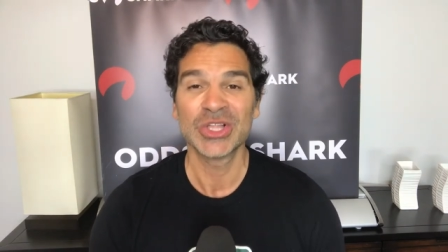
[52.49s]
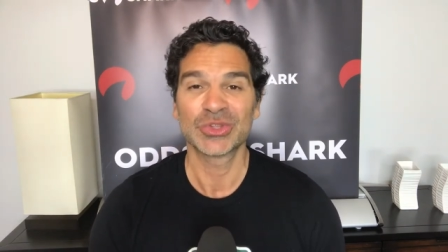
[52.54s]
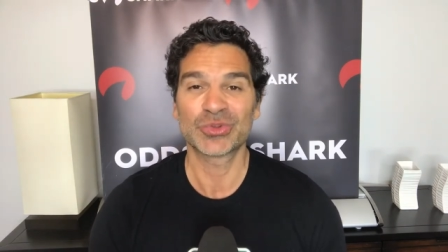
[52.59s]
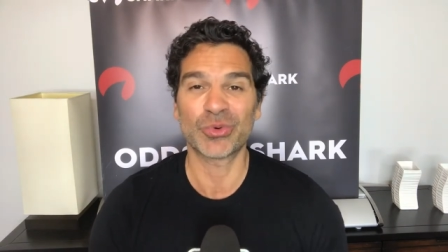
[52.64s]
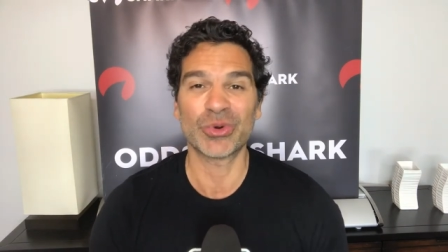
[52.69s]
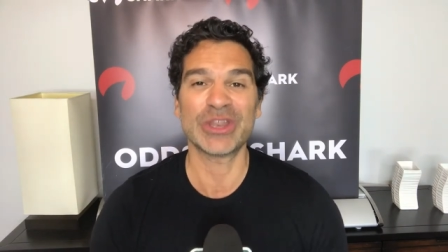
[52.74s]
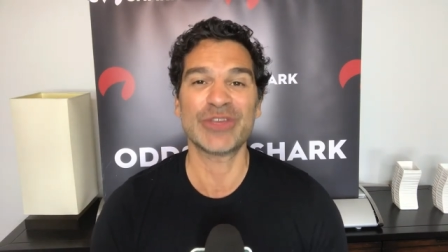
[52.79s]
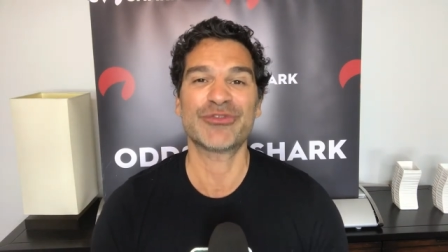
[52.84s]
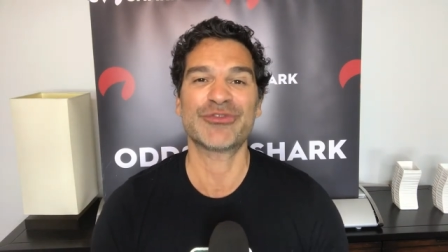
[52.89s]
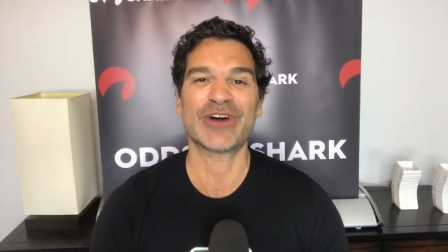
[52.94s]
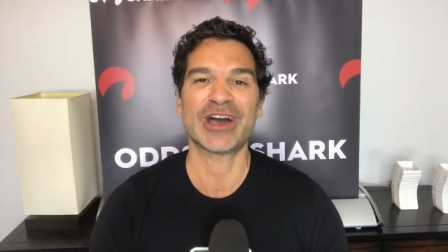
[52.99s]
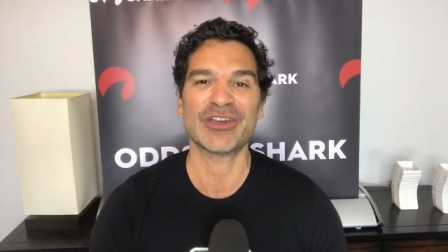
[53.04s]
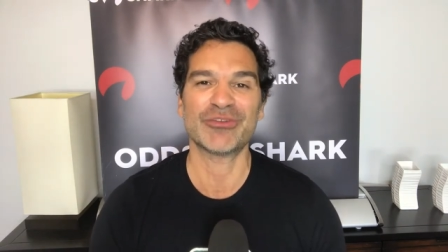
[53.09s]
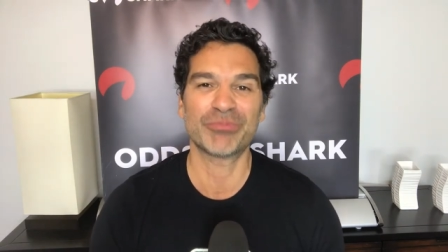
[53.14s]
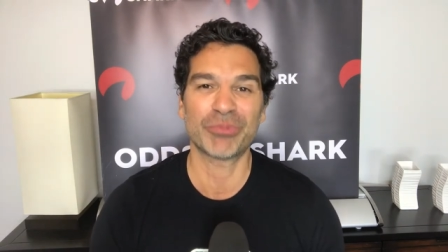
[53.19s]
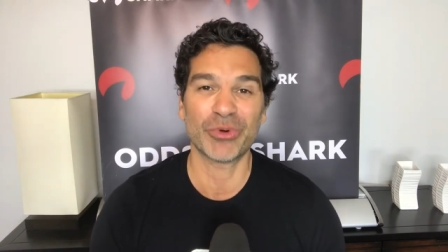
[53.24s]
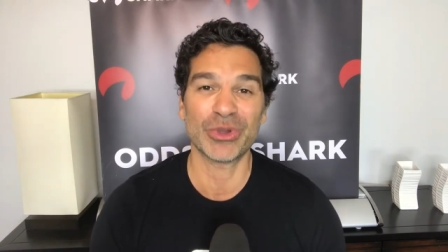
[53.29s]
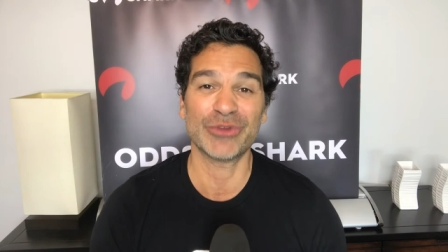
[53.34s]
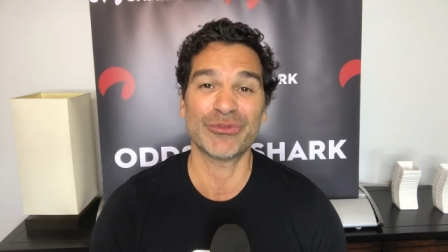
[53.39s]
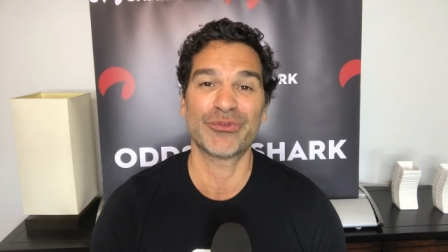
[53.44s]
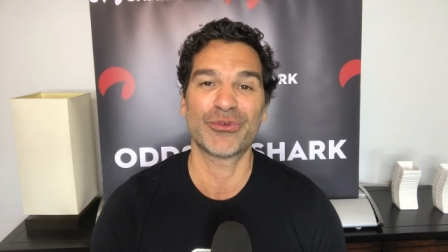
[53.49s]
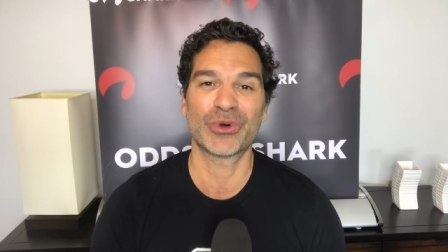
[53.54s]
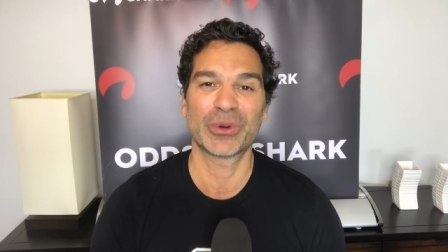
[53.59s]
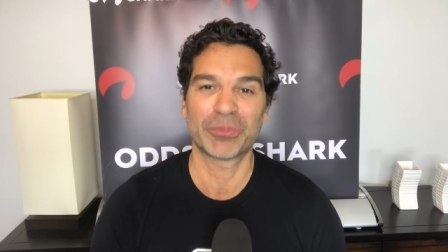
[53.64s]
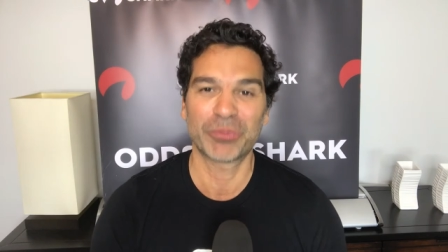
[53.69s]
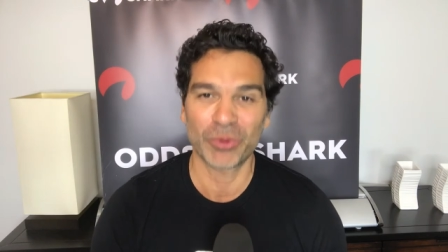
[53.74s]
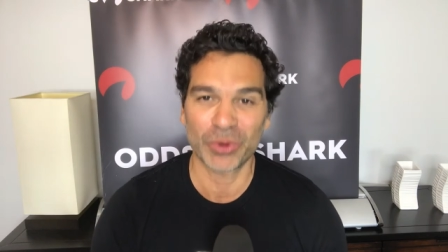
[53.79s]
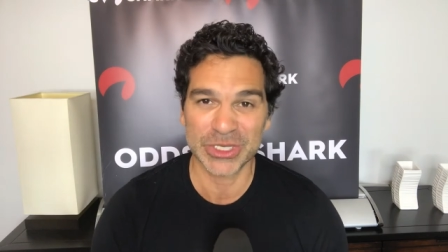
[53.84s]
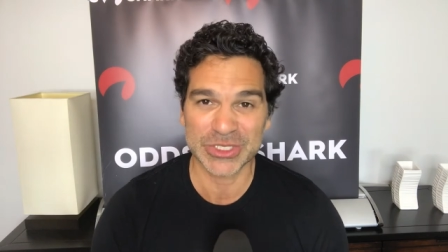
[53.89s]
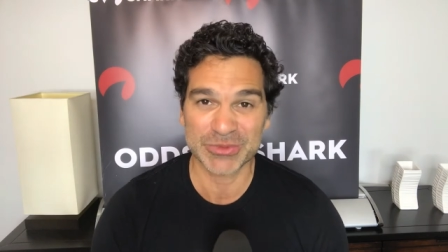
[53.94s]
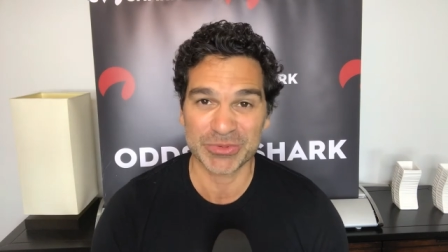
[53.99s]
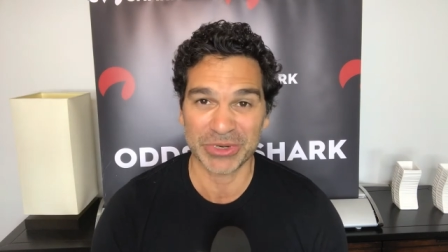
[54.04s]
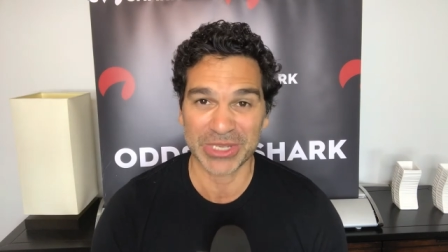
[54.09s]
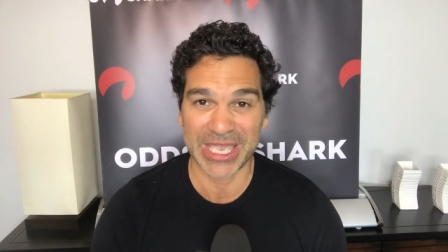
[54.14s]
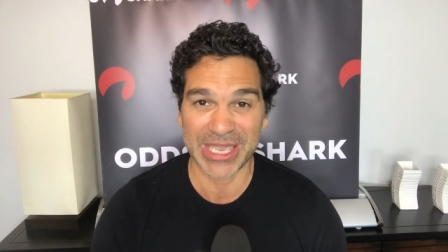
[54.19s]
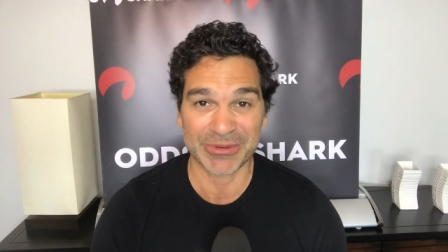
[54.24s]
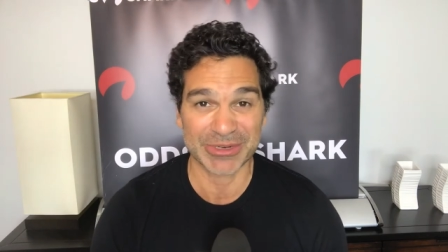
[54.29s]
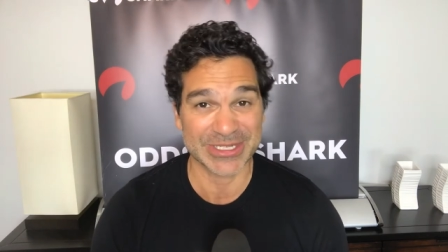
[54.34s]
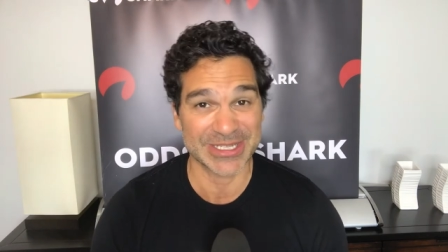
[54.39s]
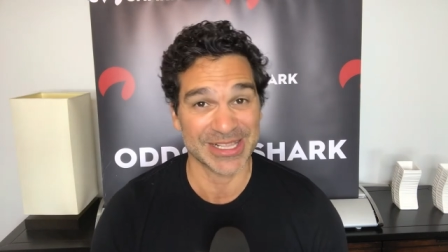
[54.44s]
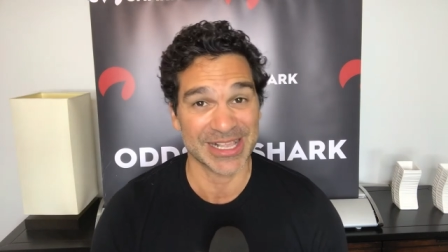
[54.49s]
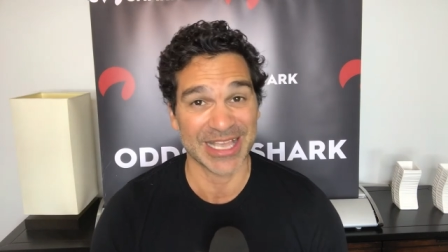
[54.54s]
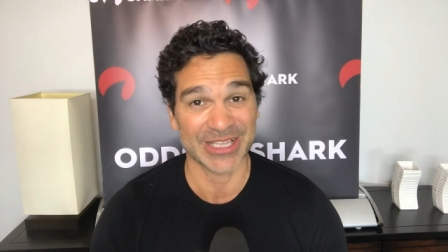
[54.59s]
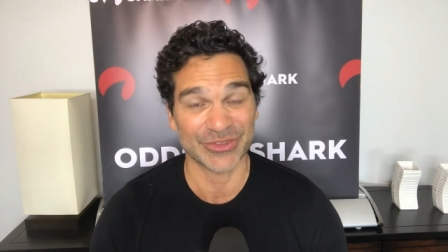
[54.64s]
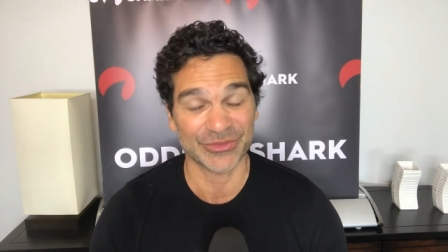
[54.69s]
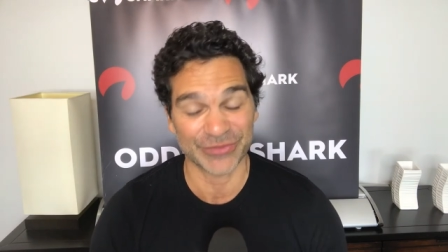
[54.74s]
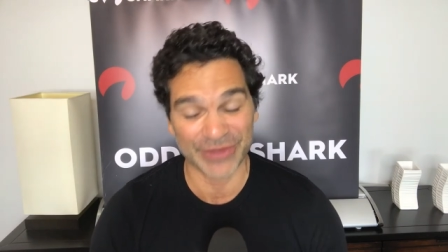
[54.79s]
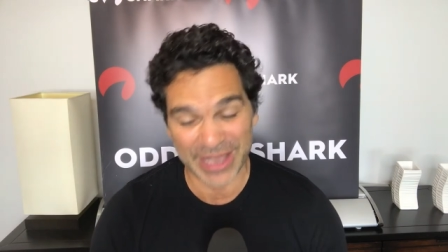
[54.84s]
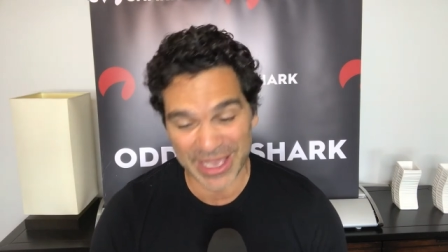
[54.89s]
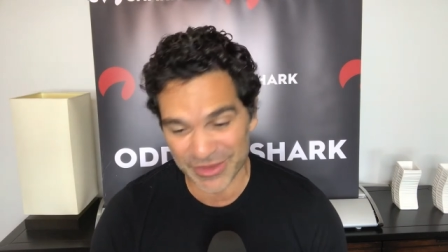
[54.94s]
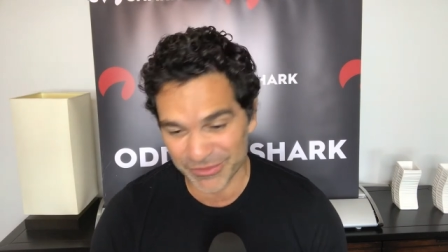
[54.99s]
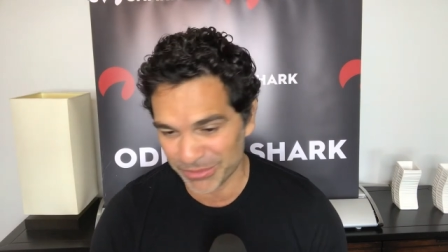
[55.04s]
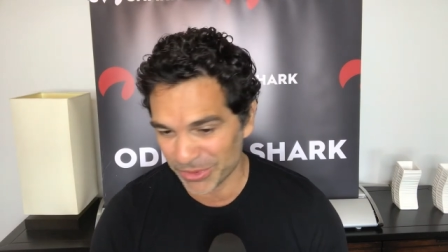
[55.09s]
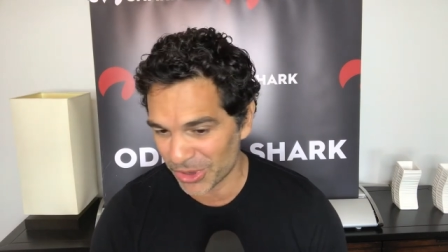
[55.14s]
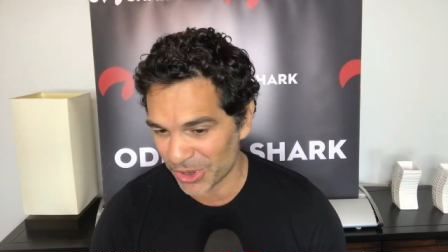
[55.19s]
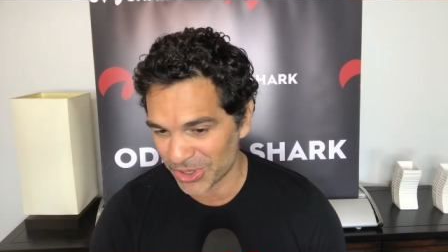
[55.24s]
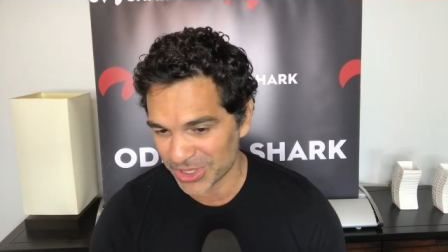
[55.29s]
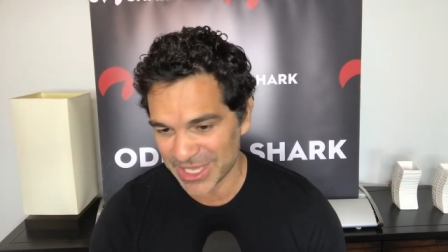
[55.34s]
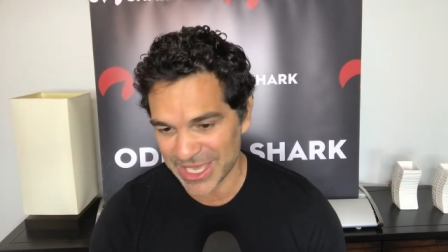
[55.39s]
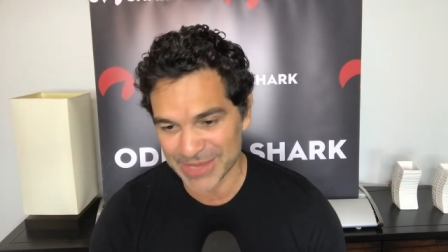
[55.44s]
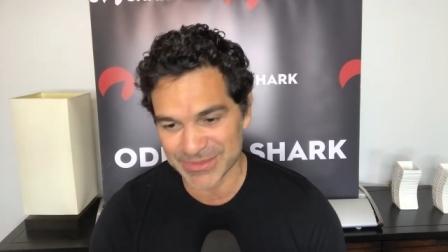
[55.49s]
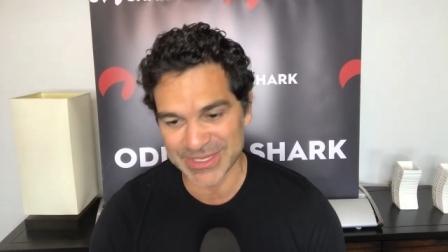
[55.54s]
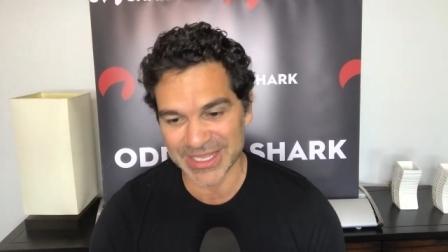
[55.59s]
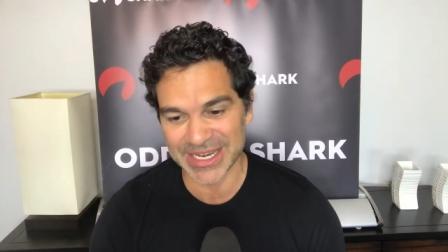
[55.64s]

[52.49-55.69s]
25.4 points per game in his last 5 ball games,